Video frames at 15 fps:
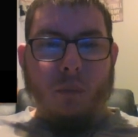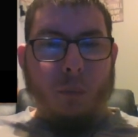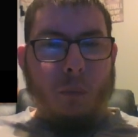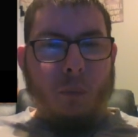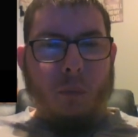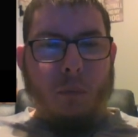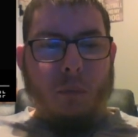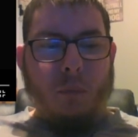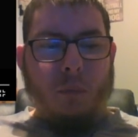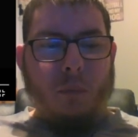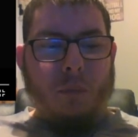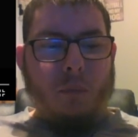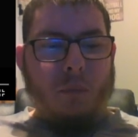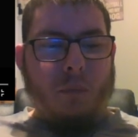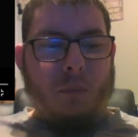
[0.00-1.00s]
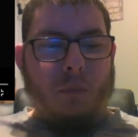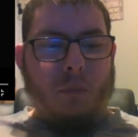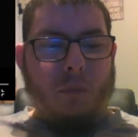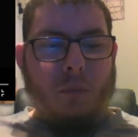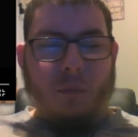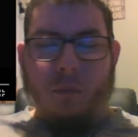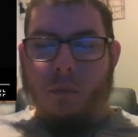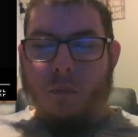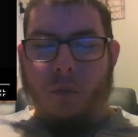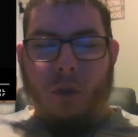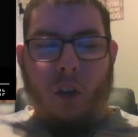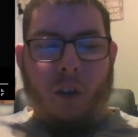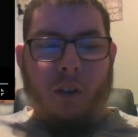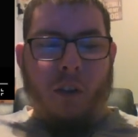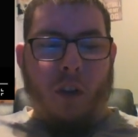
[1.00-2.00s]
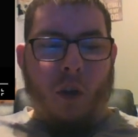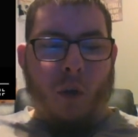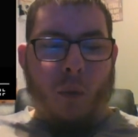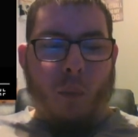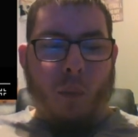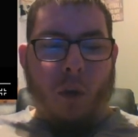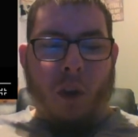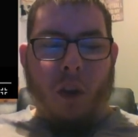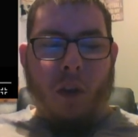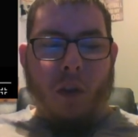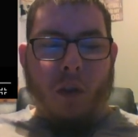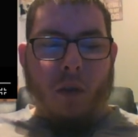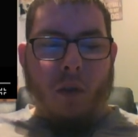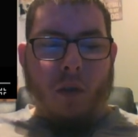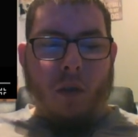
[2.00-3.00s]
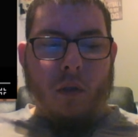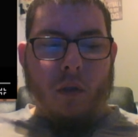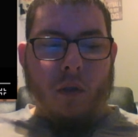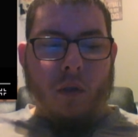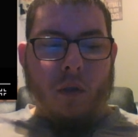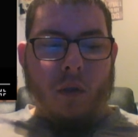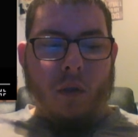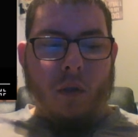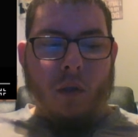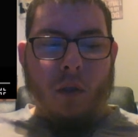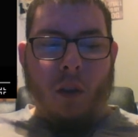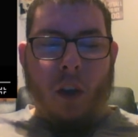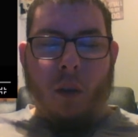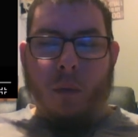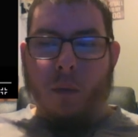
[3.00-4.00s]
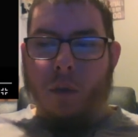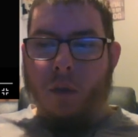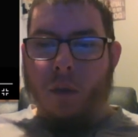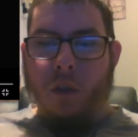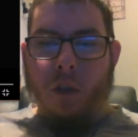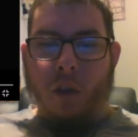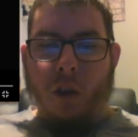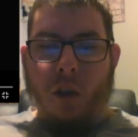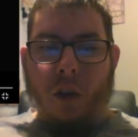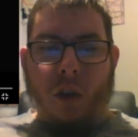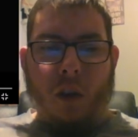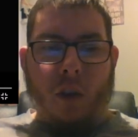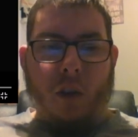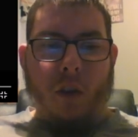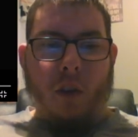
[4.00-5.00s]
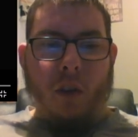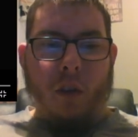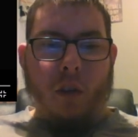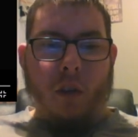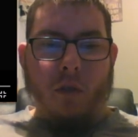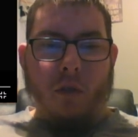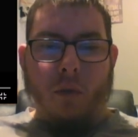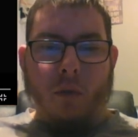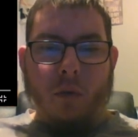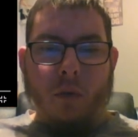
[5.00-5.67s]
that. There's still a minute left. Brainiac.